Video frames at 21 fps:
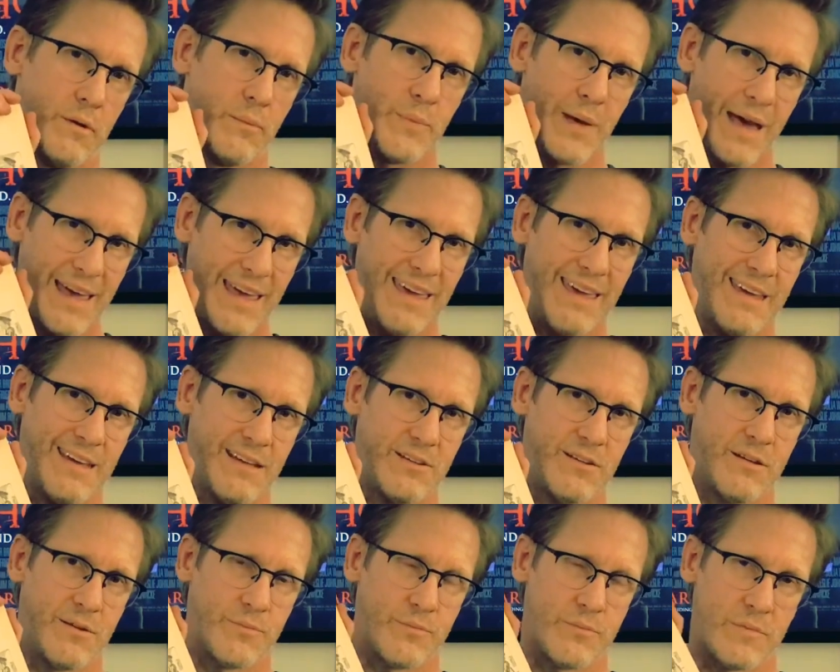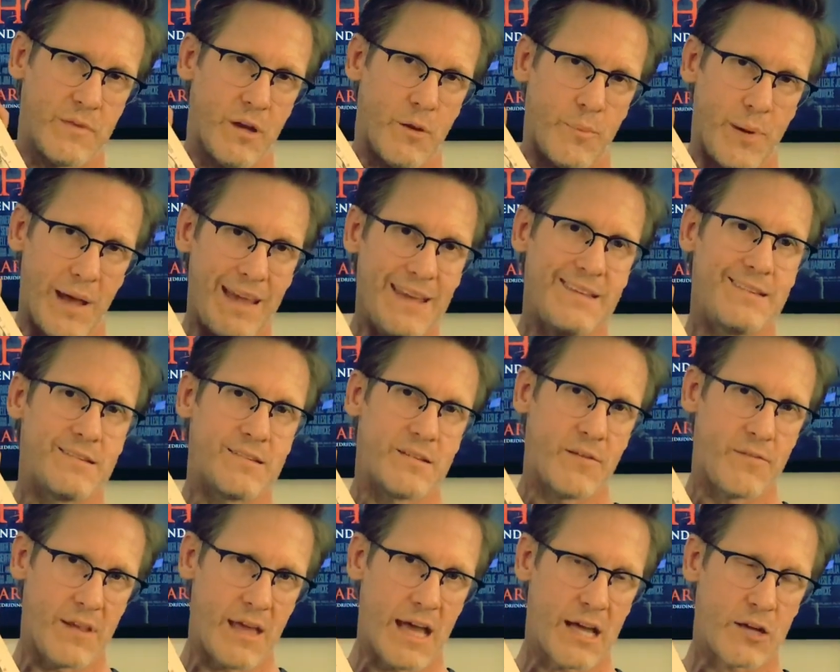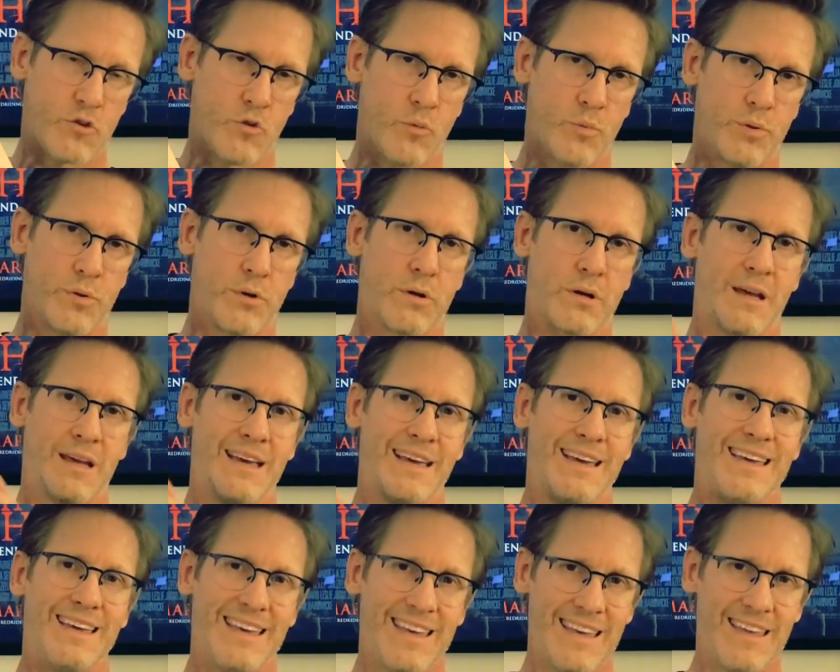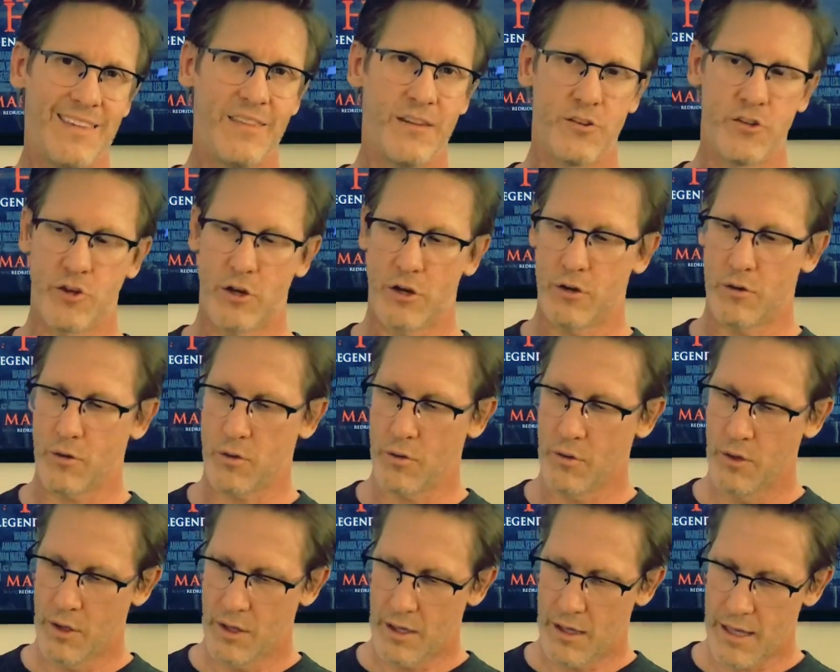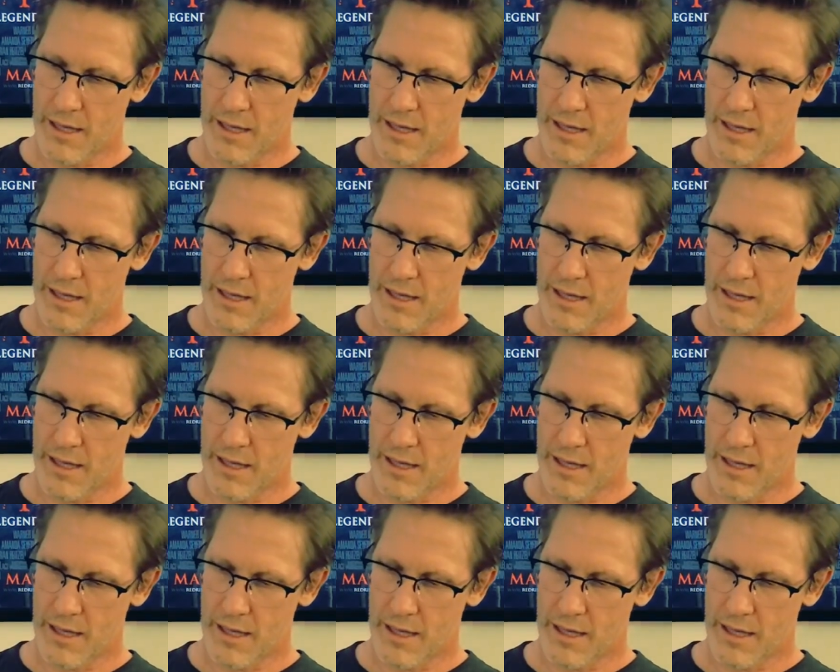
pages of the actual book in the journal,